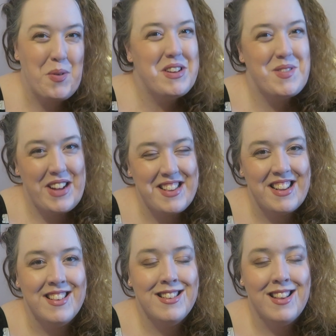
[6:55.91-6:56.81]
which makes
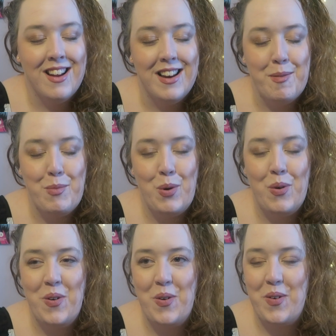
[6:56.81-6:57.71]
this slightly more
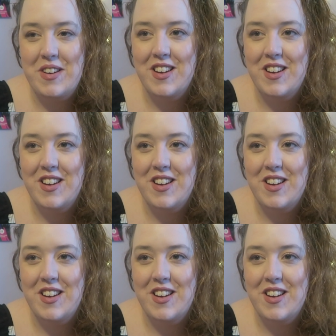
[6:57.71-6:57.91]
awkward.